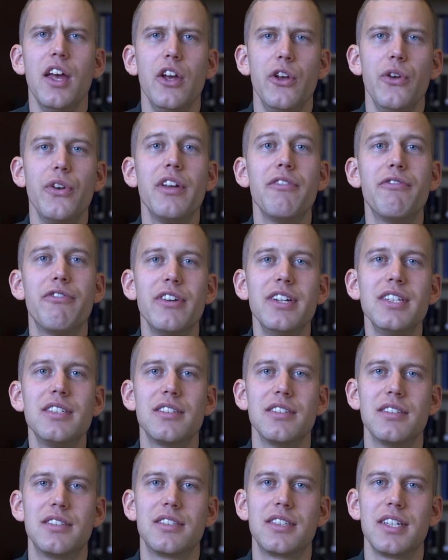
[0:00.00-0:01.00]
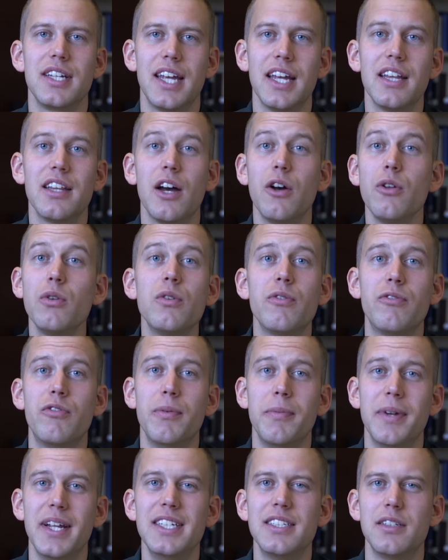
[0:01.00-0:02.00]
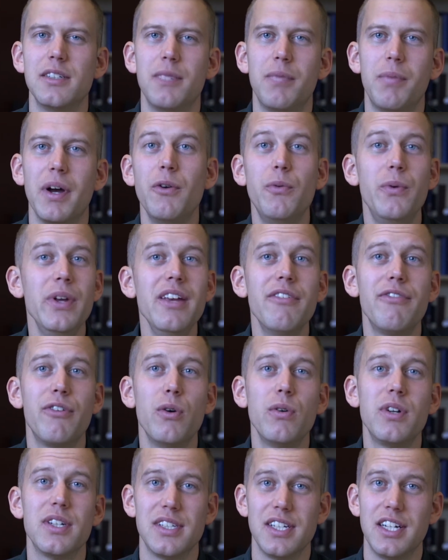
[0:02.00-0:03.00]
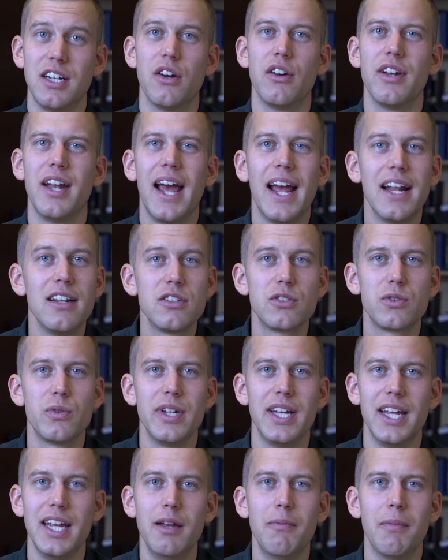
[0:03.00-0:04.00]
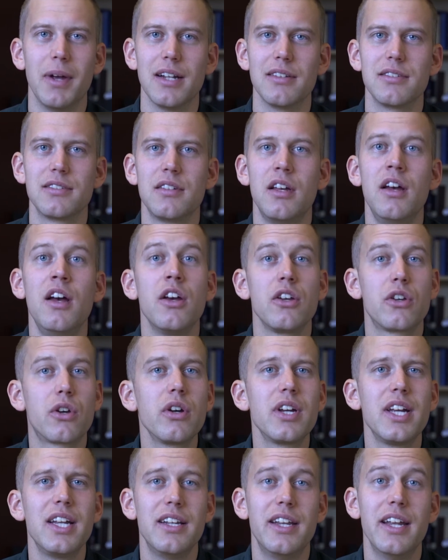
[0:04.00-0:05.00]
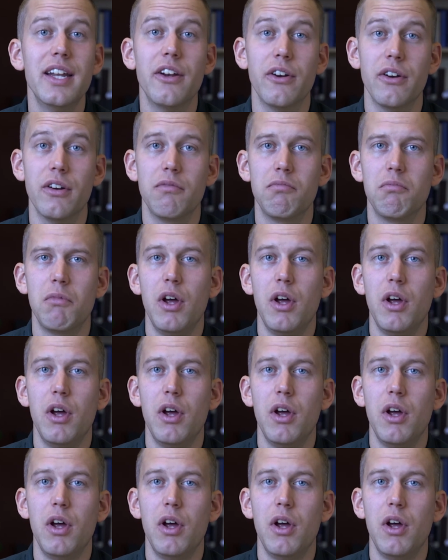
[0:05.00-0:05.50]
You can, for instance, get out of rumination by refocusing on answering emails, cooking dinner,